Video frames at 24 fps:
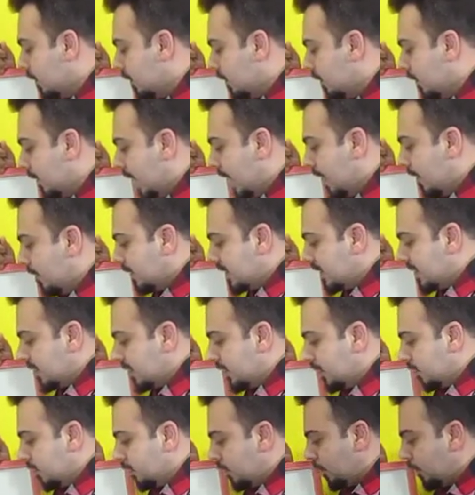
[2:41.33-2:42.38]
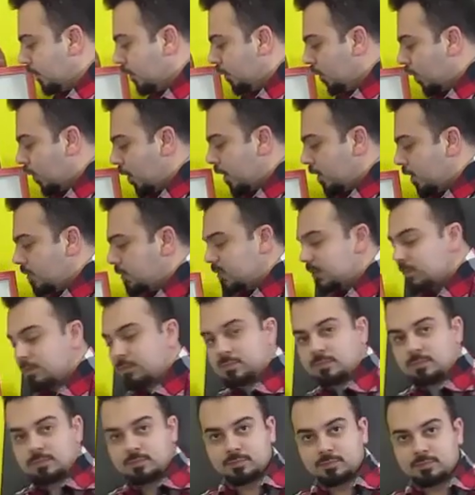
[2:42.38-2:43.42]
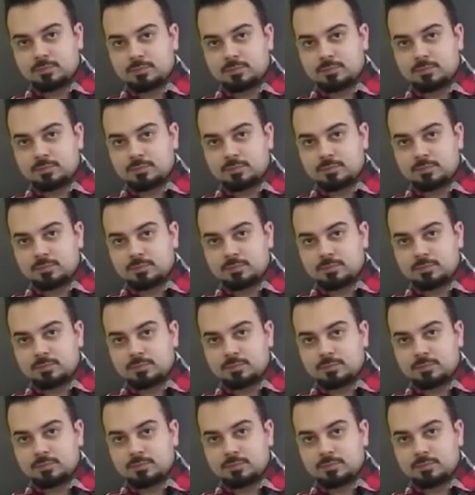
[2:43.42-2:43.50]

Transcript: we have a server farms